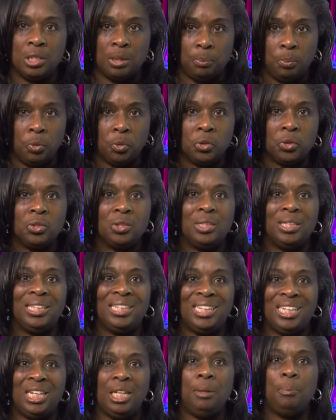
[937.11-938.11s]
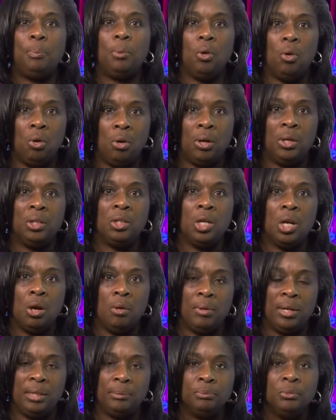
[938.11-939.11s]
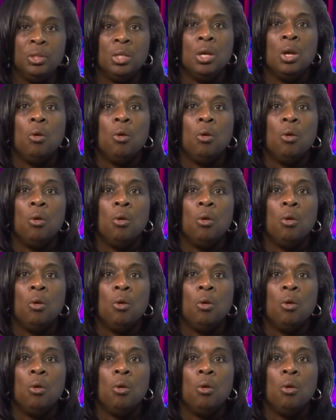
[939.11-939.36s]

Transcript: supporters to keep on going.